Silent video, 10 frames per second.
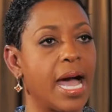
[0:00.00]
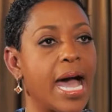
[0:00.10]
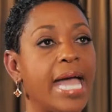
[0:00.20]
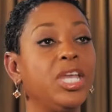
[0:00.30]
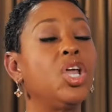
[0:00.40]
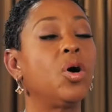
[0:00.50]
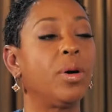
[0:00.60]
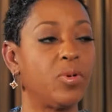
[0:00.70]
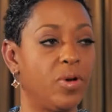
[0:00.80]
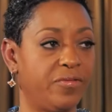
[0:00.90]
I know
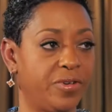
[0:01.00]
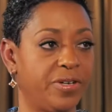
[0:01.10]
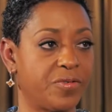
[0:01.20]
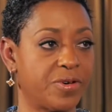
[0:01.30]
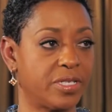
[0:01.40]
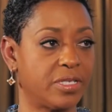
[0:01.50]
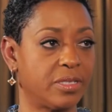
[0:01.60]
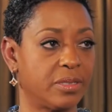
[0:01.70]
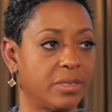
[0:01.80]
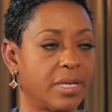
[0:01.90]
I'm going for divorce.
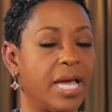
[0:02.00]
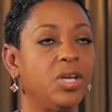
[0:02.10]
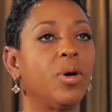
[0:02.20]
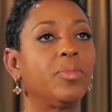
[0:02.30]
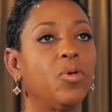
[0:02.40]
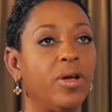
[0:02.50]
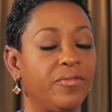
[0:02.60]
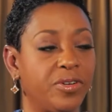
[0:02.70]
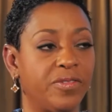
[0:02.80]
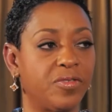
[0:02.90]
I know I'm going
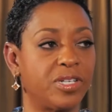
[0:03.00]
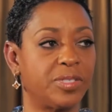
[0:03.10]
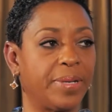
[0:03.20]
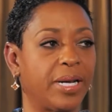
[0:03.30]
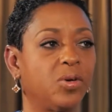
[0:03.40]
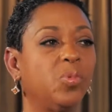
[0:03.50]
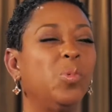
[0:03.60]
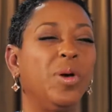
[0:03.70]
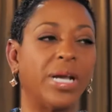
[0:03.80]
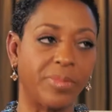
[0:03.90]
for divorce, but I don't know
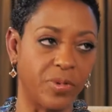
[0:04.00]
when I'm